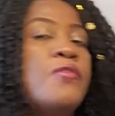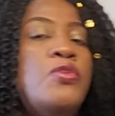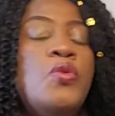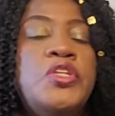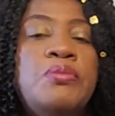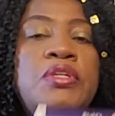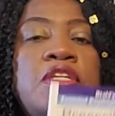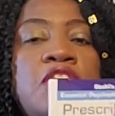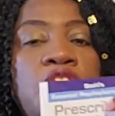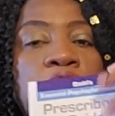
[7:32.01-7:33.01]
to know which
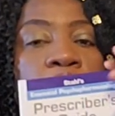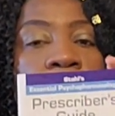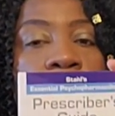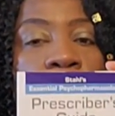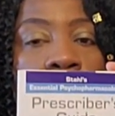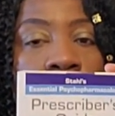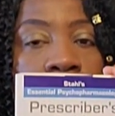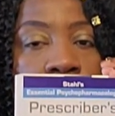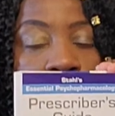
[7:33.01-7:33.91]
medication you have to offer to the